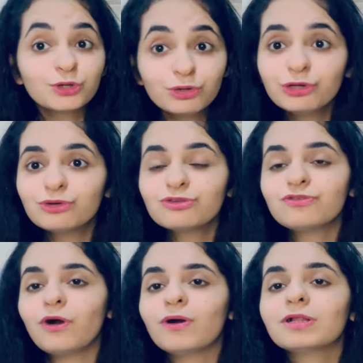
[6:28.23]
Good news
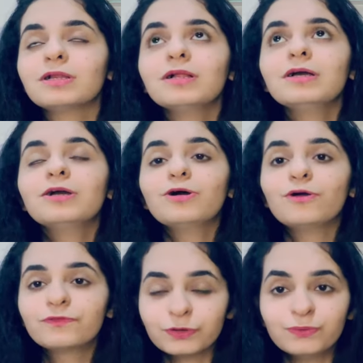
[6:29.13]
for all
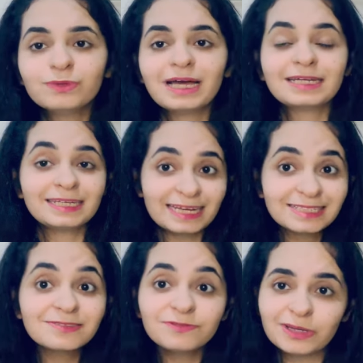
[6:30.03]
of you that
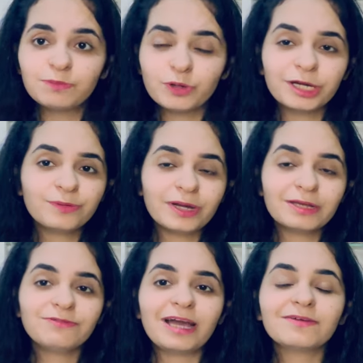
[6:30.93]
yes, Feb
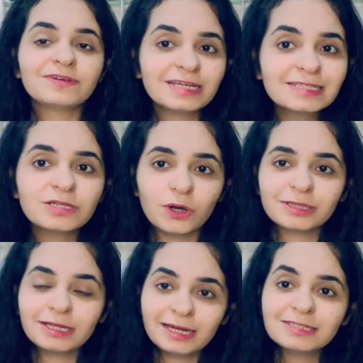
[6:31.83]
2025 is
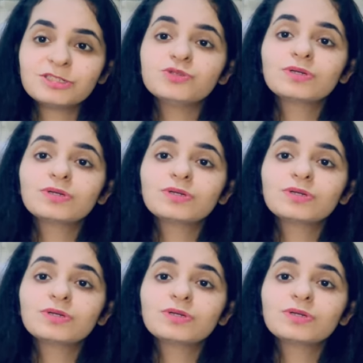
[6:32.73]
on the list.